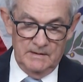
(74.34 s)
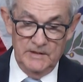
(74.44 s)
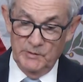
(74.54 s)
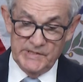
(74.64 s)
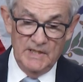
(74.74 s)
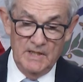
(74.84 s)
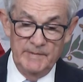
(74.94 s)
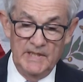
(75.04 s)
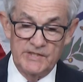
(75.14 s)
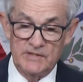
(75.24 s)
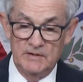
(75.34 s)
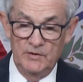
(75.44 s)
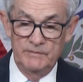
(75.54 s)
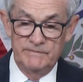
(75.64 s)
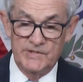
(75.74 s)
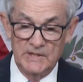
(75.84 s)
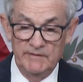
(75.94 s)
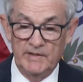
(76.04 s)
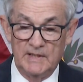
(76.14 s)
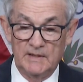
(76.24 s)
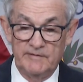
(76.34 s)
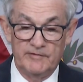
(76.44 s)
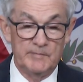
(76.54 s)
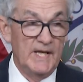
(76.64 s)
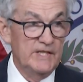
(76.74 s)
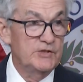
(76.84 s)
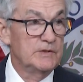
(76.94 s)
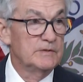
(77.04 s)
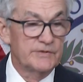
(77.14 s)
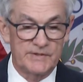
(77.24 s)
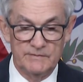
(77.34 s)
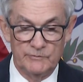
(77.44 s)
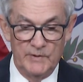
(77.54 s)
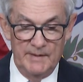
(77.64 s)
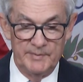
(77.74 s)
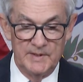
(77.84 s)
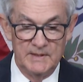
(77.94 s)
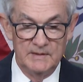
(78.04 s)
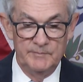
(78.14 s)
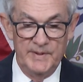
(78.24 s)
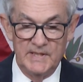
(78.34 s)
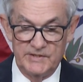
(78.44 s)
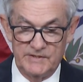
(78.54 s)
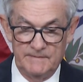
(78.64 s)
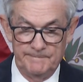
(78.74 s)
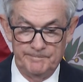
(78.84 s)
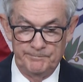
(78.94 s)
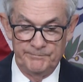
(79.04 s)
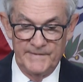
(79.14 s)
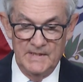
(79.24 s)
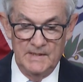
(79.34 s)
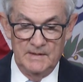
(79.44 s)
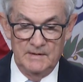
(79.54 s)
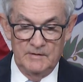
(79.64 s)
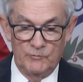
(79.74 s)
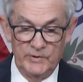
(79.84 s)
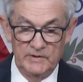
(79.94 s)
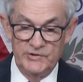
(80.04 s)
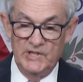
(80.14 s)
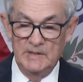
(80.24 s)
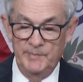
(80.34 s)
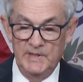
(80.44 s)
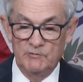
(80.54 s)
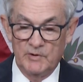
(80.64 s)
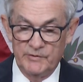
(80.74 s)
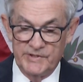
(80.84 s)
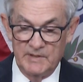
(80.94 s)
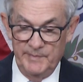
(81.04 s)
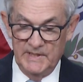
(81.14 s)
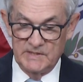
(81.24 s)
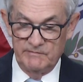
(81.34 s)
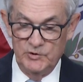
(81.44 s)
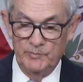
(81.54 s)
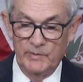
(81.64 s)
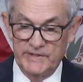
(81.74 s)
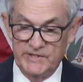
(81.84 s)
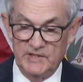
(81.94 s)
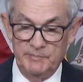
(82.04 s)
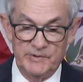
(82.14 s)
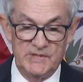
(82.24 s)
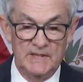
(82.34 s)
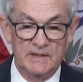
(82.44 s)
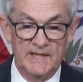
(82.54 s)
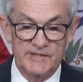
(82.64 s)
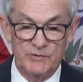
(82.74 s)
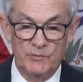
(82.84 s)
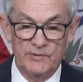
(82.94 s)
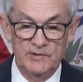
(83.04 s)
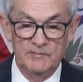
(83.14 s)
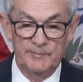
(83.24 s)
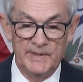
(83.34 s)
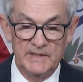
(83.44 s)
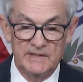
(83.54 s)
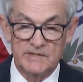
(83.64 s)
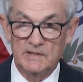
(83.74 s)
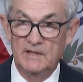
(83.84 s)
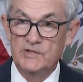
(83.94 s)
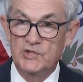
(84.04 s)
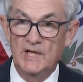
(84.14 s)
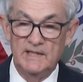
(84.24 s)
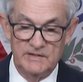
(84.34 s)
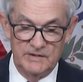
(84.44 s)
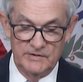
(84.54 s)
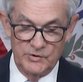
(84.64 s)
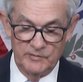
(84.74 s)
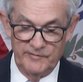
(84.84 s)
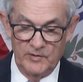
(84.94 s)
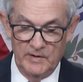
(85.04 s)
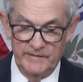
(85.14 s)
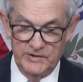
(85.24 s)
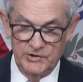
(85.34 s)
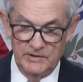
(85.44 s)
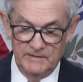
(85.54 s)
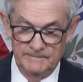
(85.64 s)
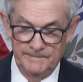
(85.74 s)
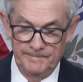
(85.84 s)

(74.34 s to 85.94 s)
U S economy has slowed significantly from last year's rapid pace. Real G D P rose at a pace of two point six percent last quarter, but is unchanged so far this year.